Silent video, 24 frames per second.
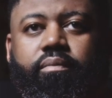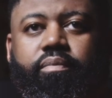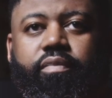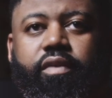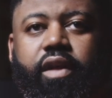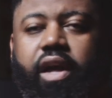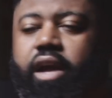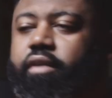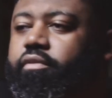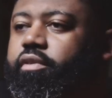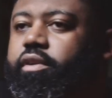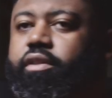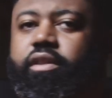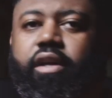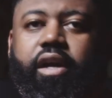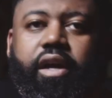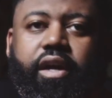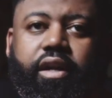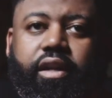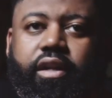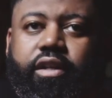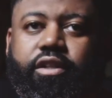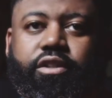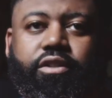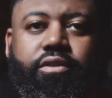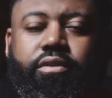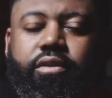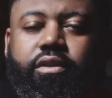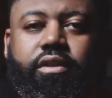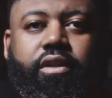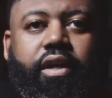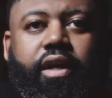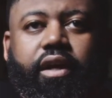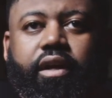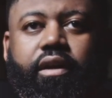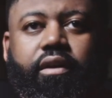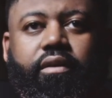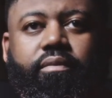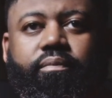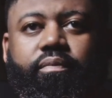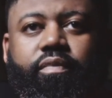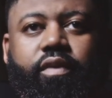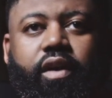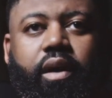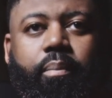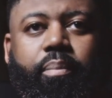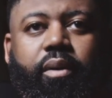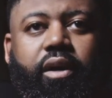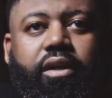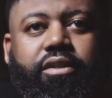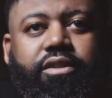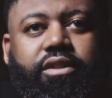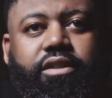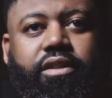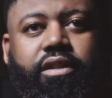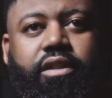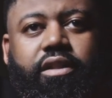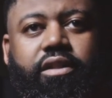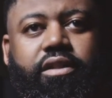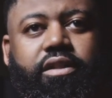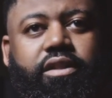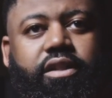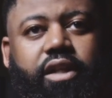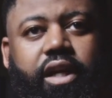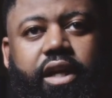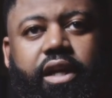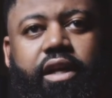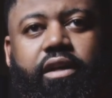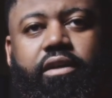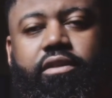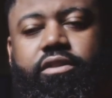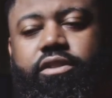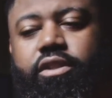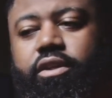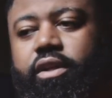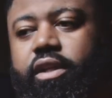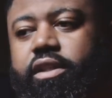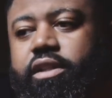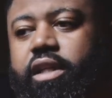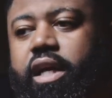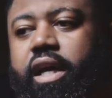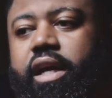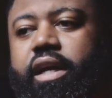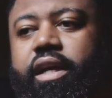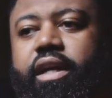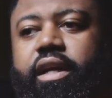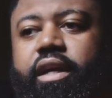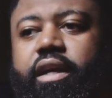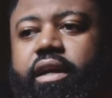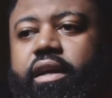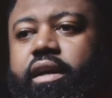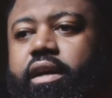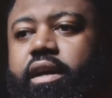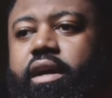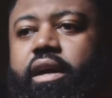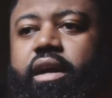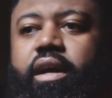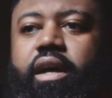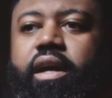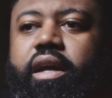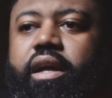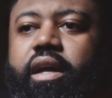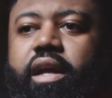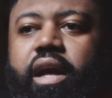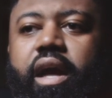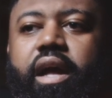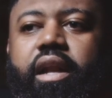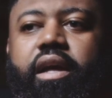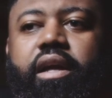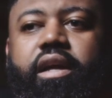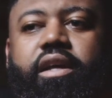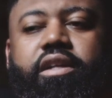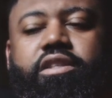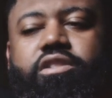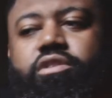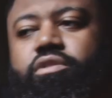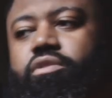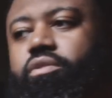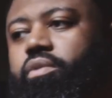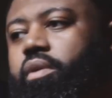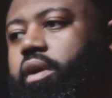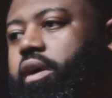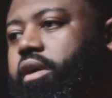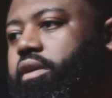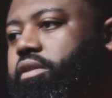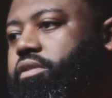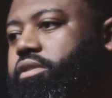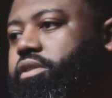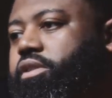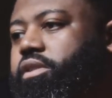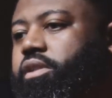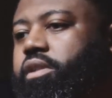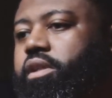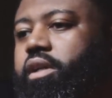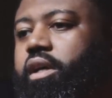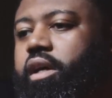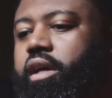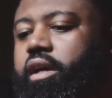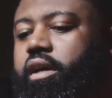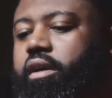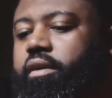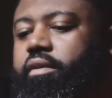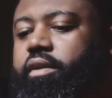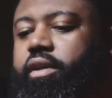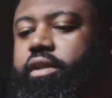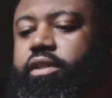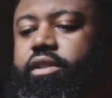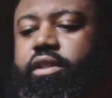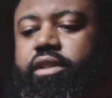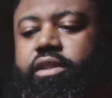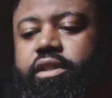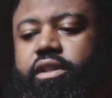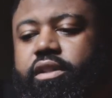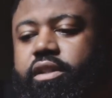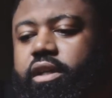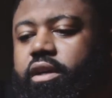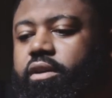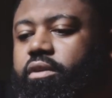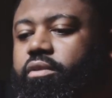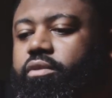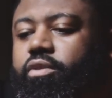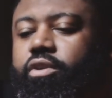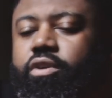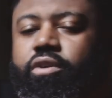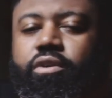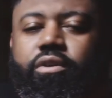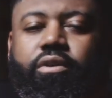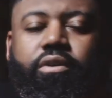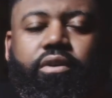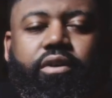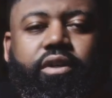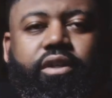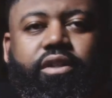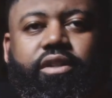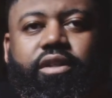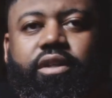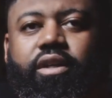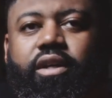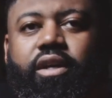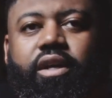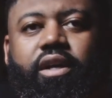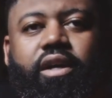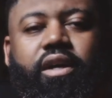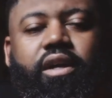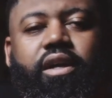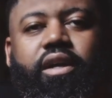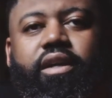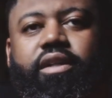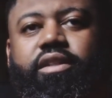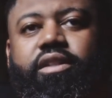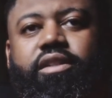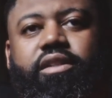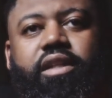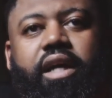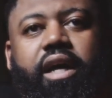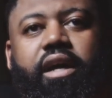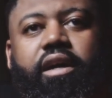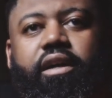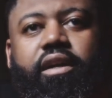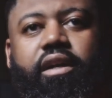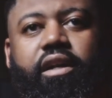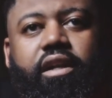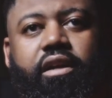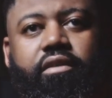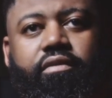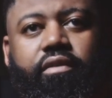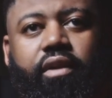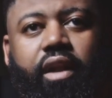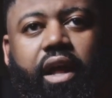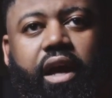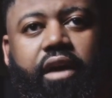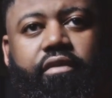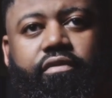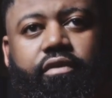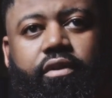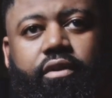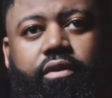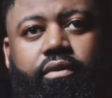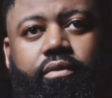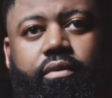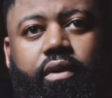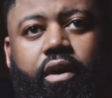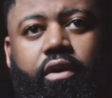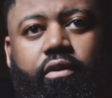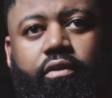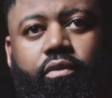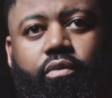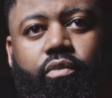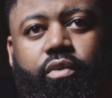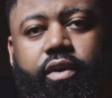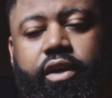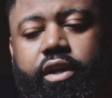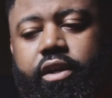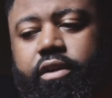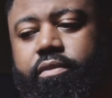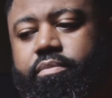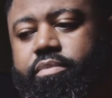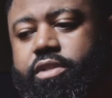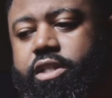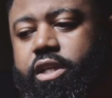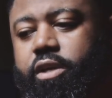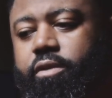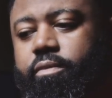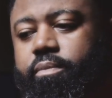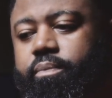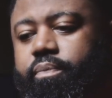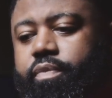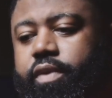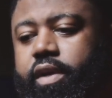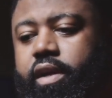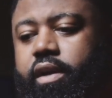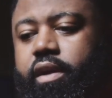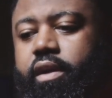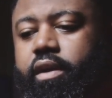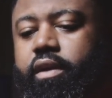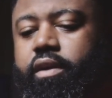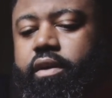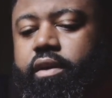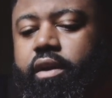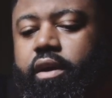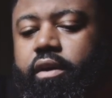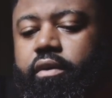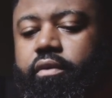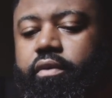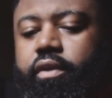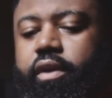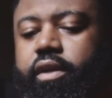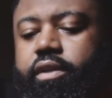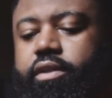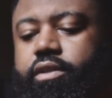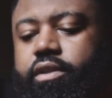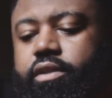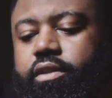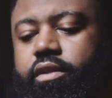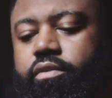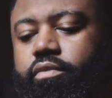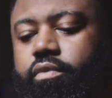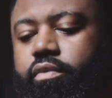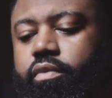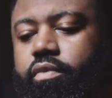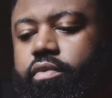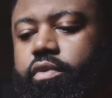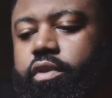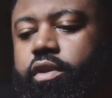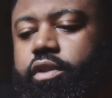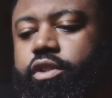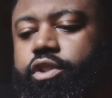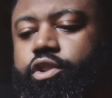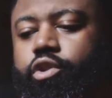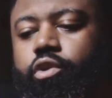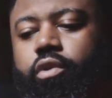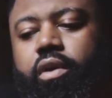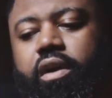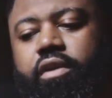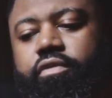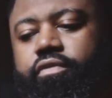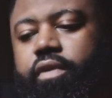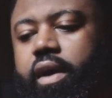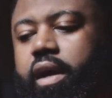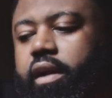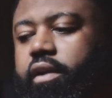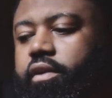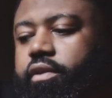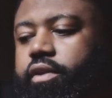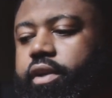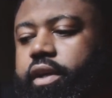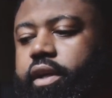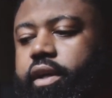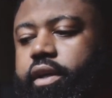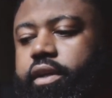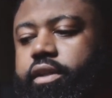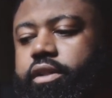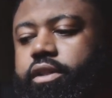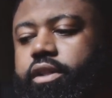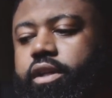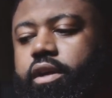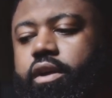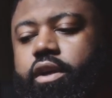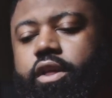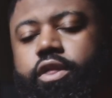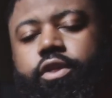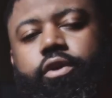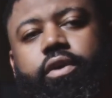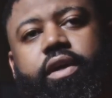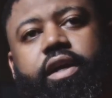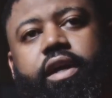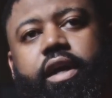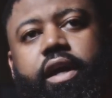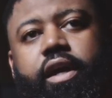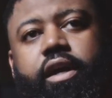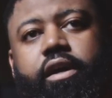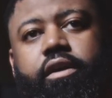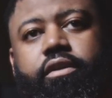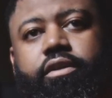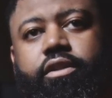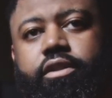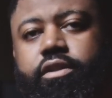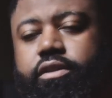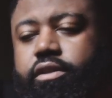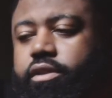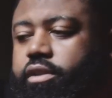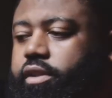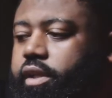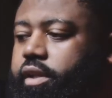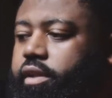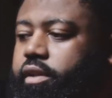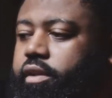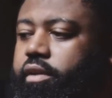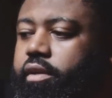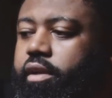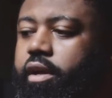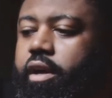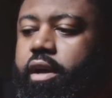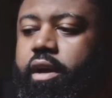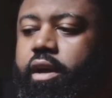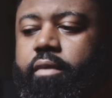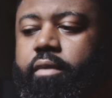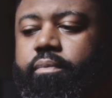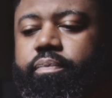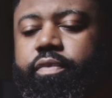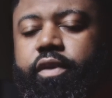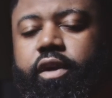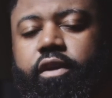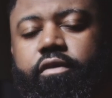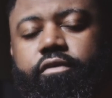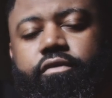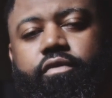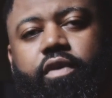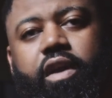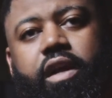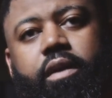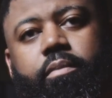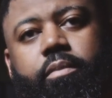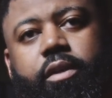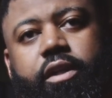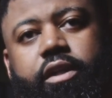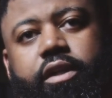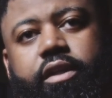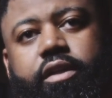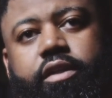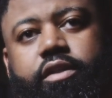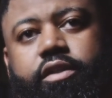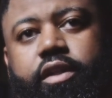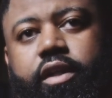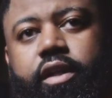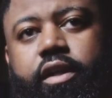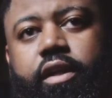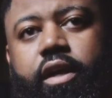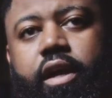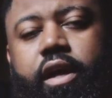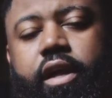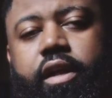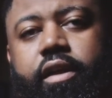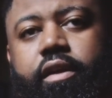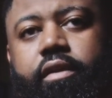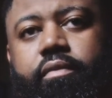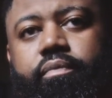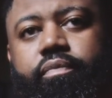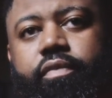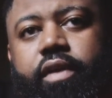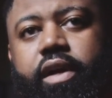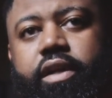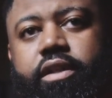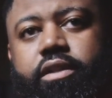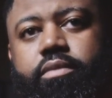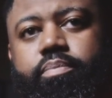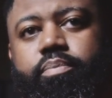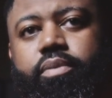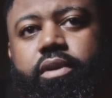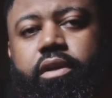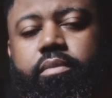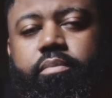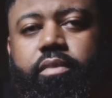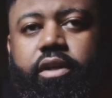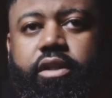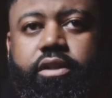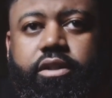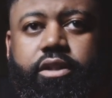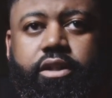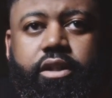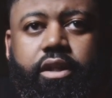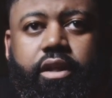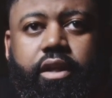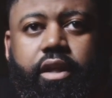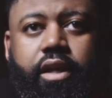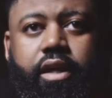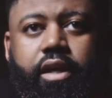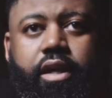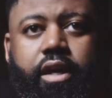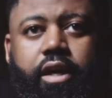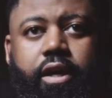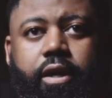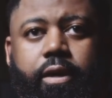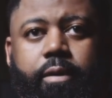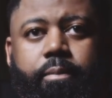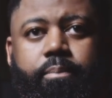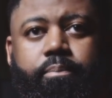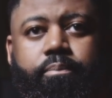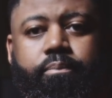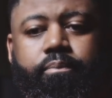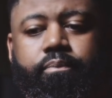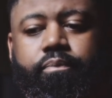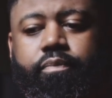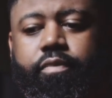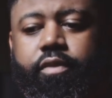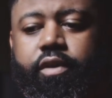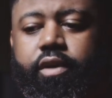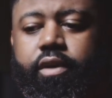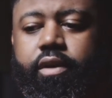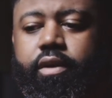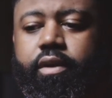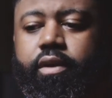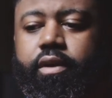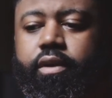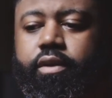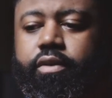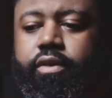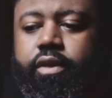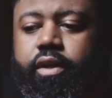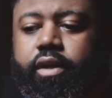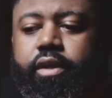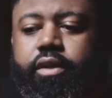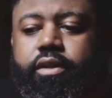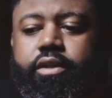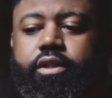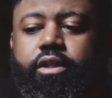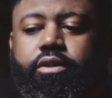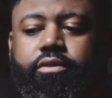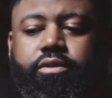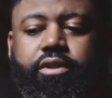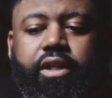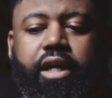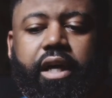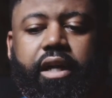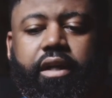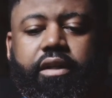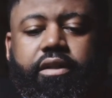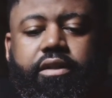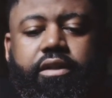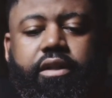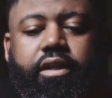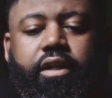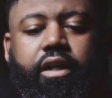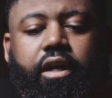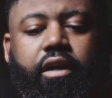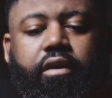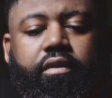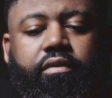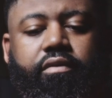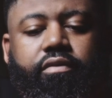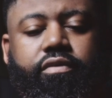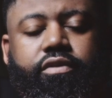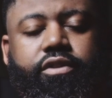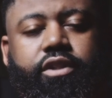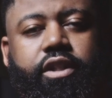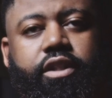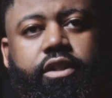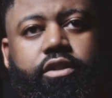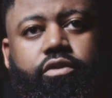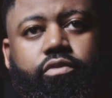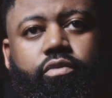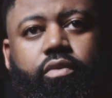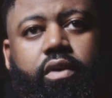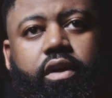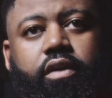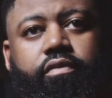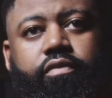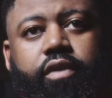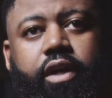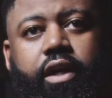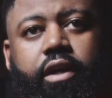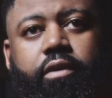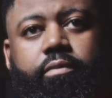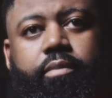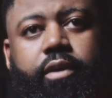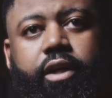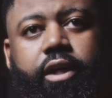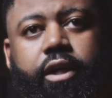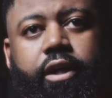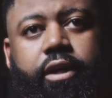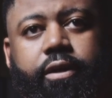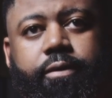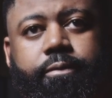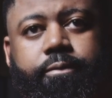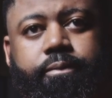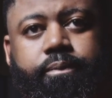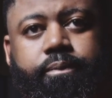everything that you can think a person could sell. So that's how he kind of gets across. He's just his own dude. He's just out here living life on a whim. So, the story follows these three characters and their families, and that's pretty much the totality of season one of Down Bad.